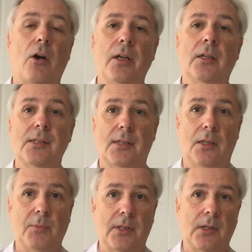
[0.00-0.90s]
I
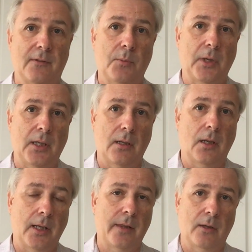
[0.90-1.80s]
consider myself to be
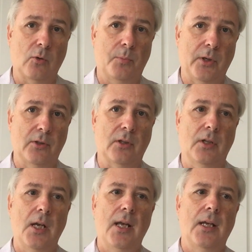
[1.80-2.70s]
an ethical person,
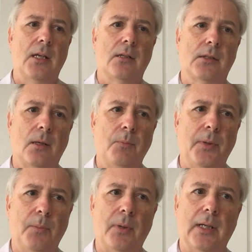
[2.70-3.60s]
some
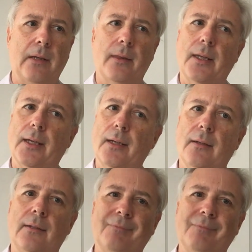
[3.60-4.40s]
people out there